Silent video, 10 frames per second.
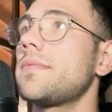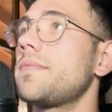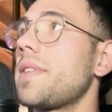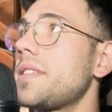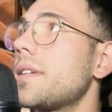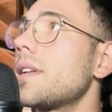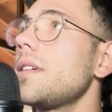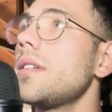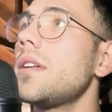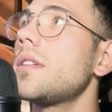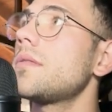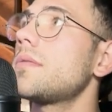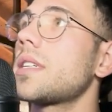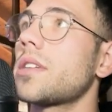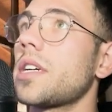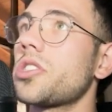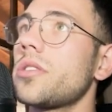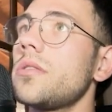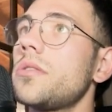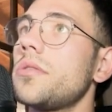basically the
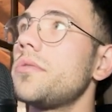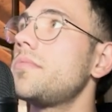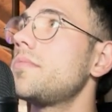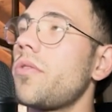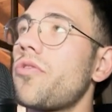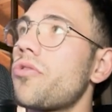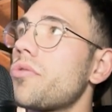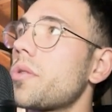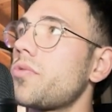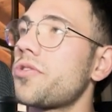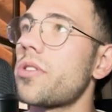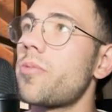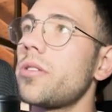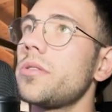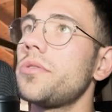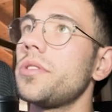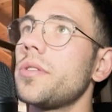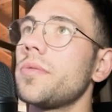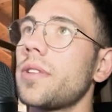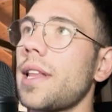connection to through the server to
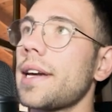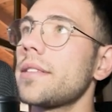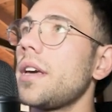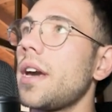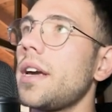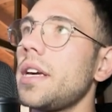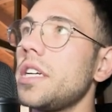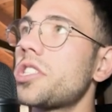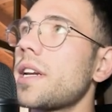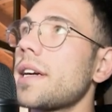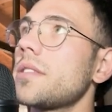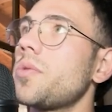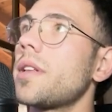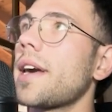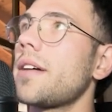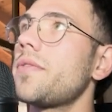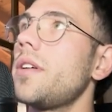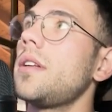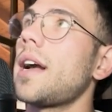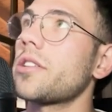the client. Each client will have
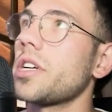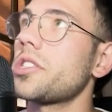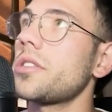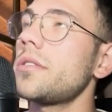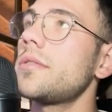a connection.